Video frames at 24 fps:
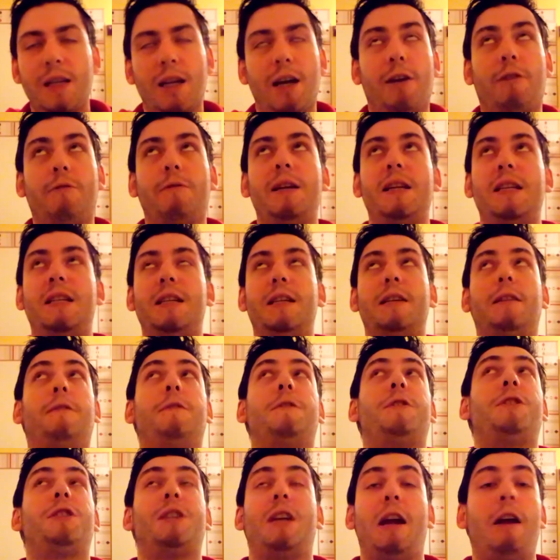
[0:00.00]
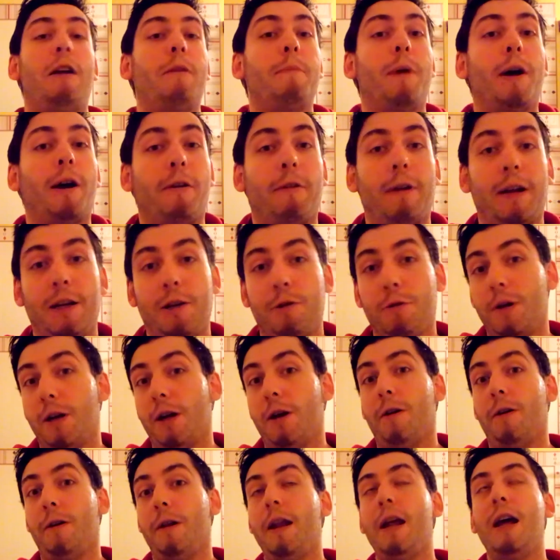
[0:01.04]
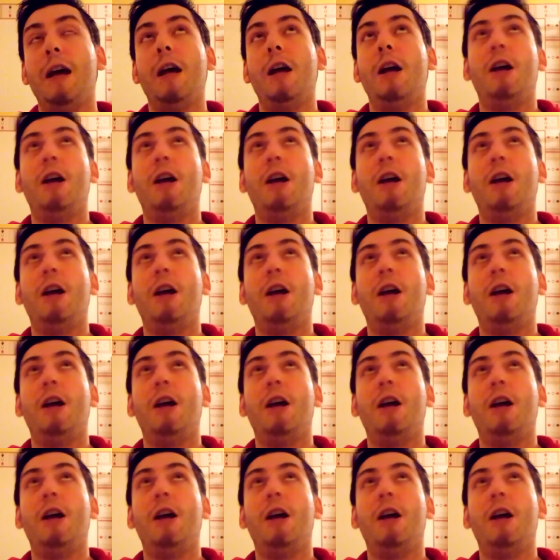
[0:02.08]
a great deal of scaremongering going on